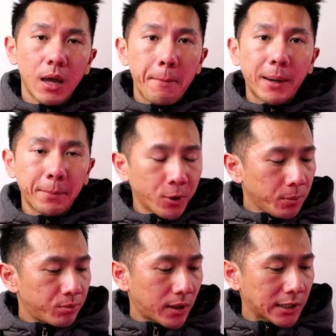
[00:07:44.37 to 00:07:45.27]
My put
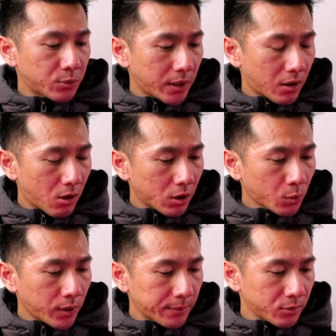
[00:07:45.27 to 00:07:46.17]
price went all the
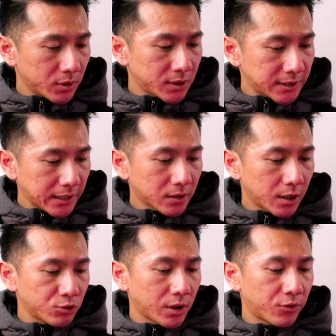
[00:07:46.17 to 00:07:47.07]
way up to
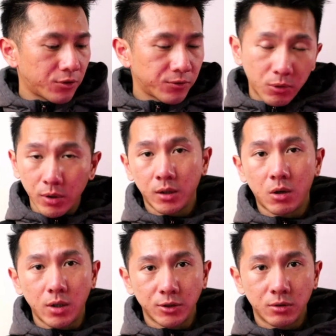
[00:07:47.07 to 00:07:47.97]

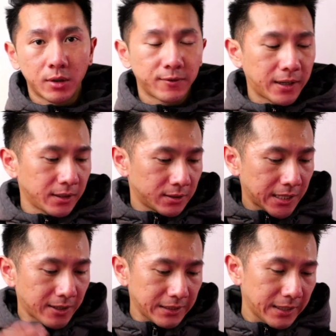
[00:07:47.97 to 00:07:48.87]
$640. So if I
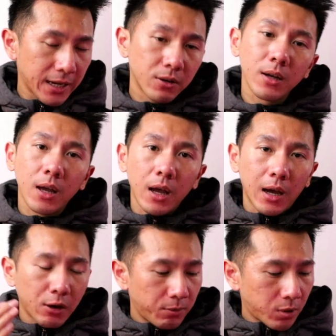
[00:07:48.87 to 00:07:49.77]
sell it now,
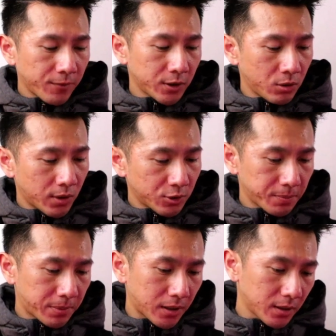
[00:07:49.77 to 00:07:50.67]
I'll profit 200
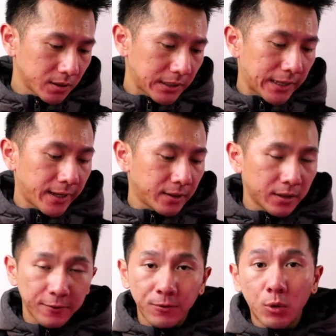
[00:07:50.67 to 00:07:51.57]
bucks and a
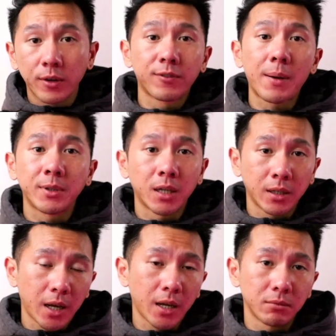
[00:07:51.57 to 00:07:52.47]
45%
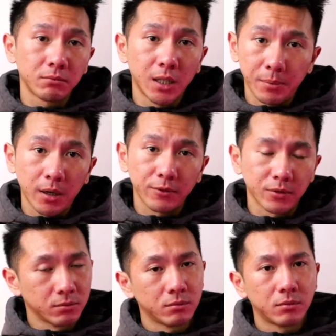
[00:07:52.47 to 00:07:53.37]
gain in a month.
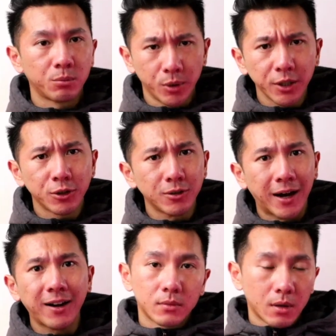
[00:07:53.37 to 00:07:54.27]
Pretty cool,
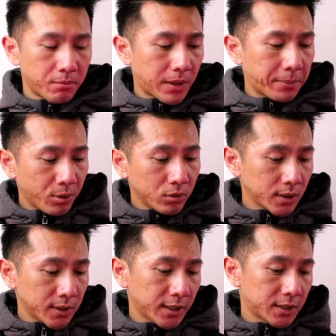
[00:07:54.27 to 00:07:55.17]
huh? My put
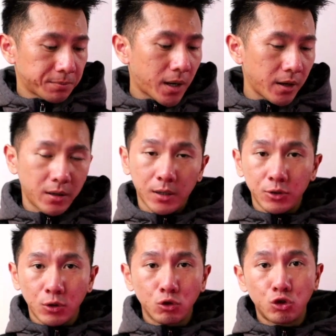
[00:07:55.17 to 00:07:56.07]
doesn't expire
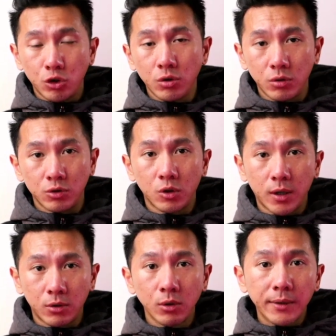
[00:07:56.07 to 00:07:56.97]
until June, so I
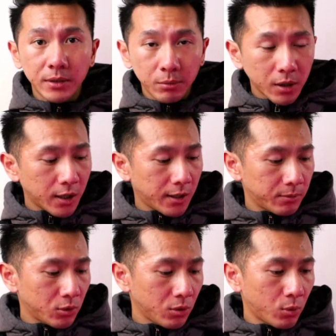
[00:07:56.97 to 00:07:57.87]
do have some time
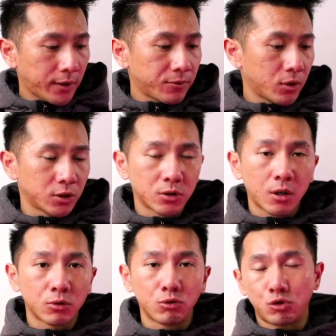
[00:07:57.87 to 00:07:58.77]
to wait for the
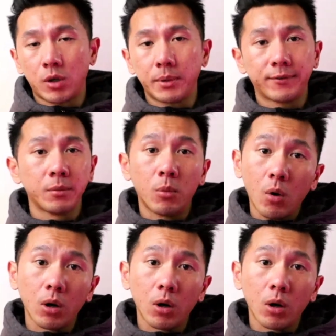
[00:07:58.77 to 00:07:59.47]
stock to drop even more.